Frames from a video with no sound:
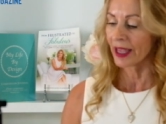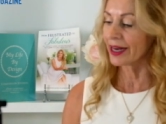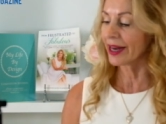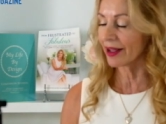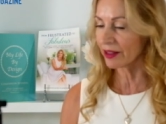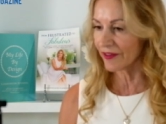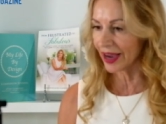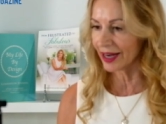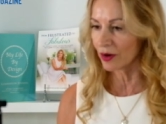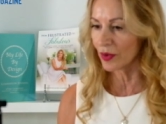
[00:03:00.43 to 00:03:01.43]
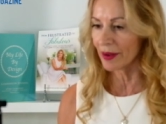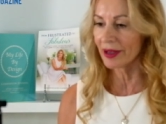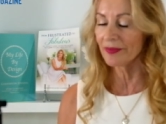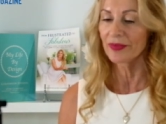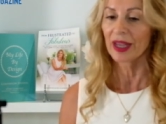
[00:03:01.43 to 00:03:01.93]
in elevating
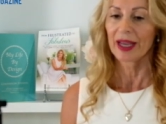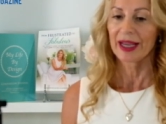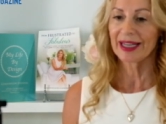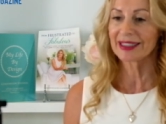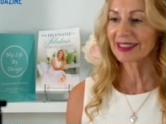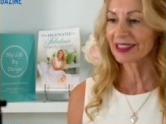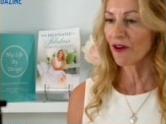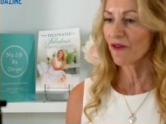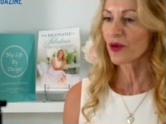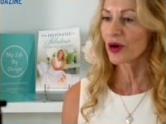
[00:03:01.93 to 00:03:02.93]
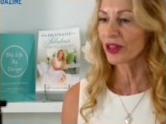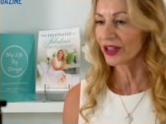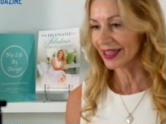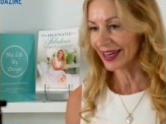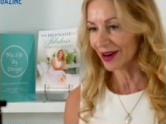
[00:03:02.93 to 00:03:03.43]
women in self
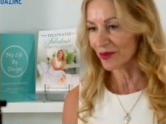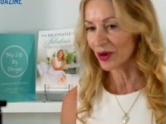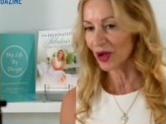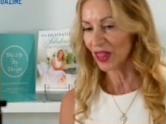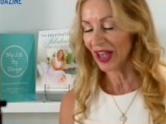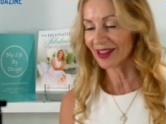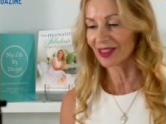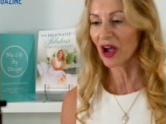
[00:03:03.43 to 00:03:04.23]
worth, net worth, and